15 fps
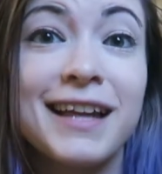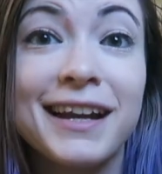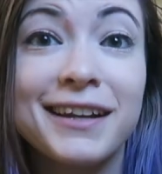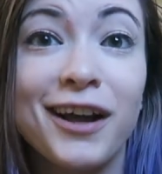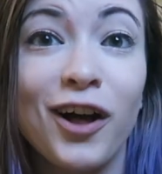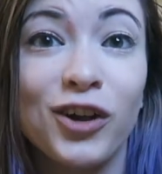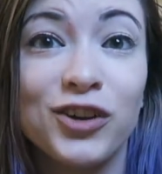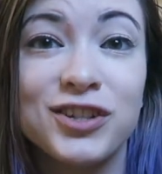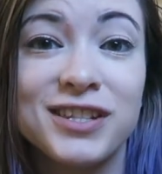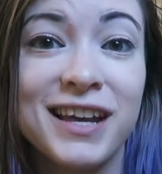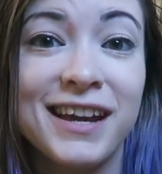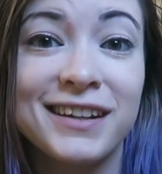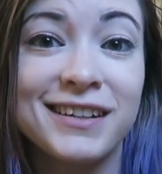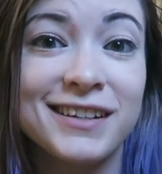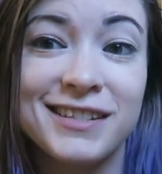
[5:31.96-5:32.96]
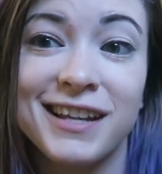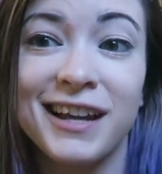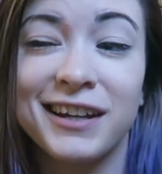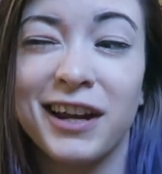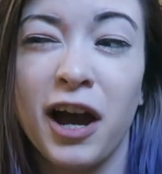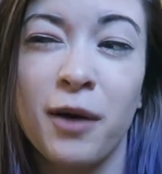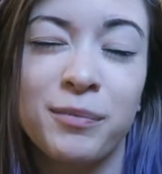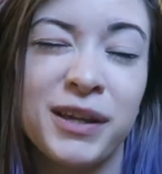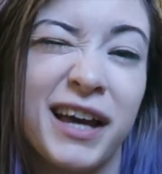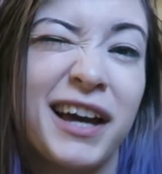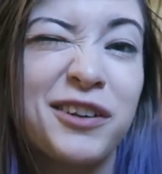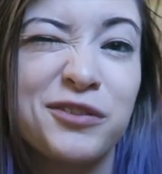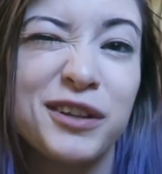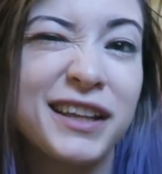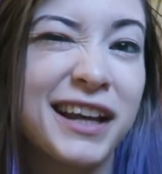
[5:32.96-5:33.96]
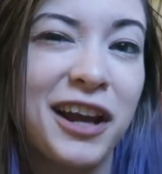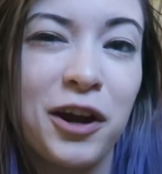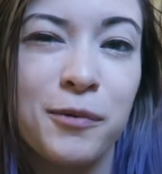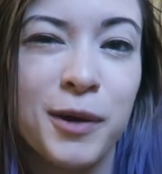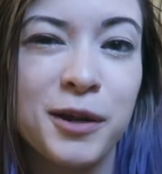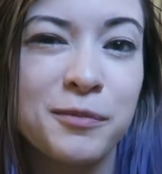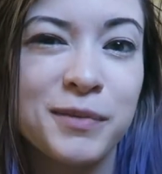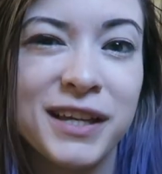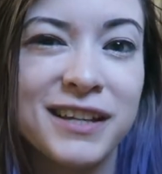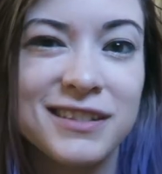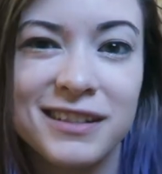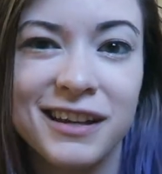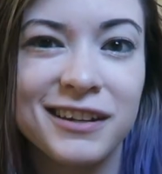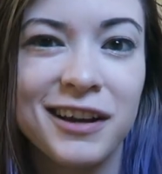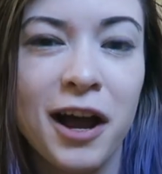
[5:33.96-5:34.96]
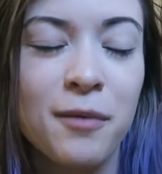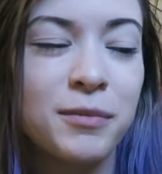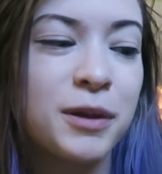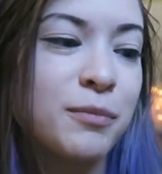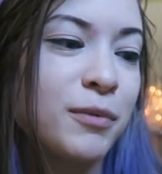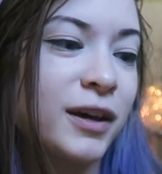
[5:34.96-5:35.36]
$9 and a signed copy. I don't really care about it being a signed copy,